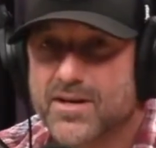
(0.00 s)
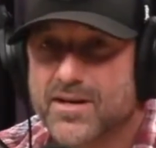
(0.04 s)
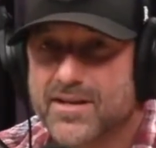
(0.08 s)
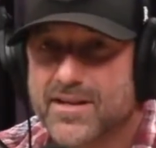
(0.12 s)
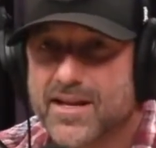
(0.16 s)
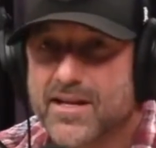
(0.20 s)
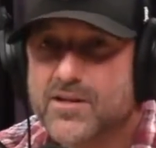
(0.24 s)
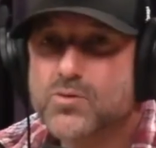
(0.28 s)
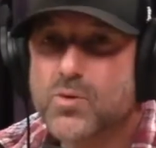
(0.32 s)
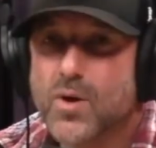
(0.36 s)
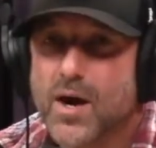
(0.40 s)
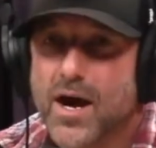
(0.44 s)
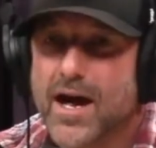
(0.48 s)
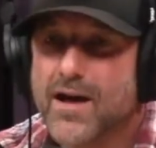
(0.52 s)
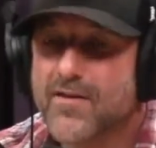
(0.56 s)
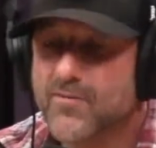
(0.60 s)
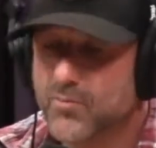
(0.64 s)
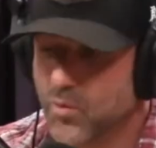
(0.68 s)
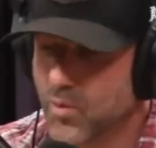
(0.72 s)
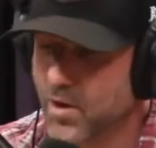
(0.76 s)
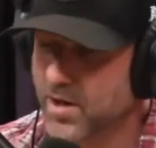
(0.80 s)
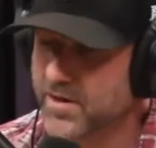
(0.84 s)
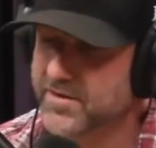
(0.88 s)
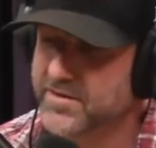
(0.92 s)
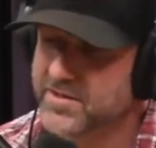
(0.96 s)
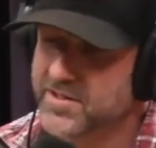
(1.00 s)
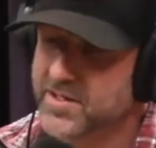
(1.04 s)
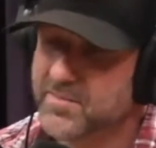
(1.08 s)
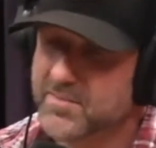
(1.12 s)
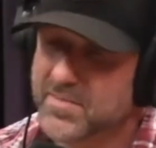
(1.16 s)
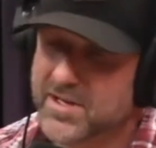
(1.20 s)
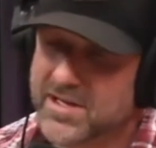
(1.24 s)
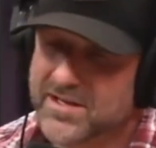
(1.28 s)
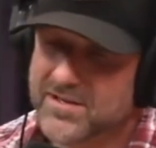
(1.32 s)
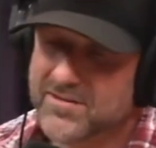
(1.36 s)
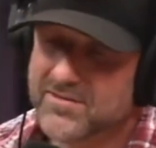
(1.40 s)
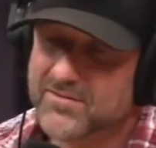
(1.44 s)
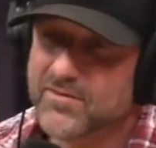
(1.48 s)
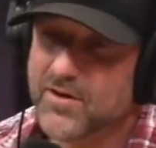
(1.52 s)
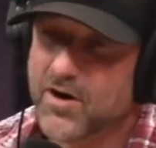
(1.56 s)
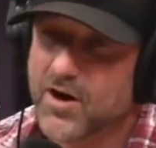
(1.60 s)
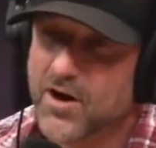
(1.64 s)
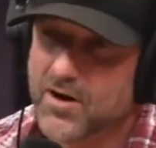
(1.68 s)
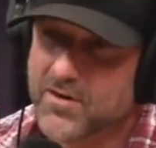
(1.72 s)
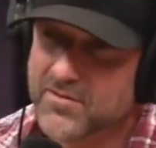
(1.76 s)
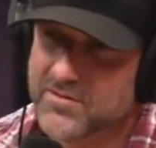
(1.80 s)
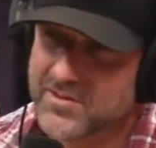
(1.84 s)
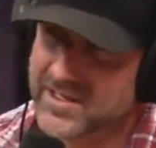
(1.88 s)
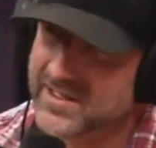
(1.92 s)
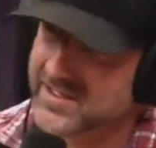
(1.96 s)
that's why I've wanted to be
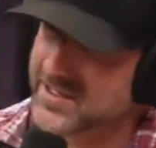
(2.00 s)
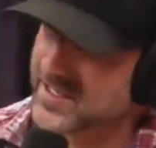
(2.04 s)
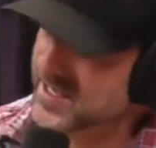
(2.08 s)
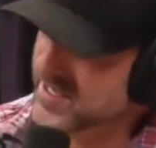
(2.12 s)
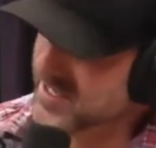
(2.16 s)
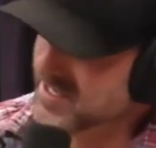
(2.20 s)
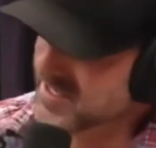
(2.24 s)
involved. Like,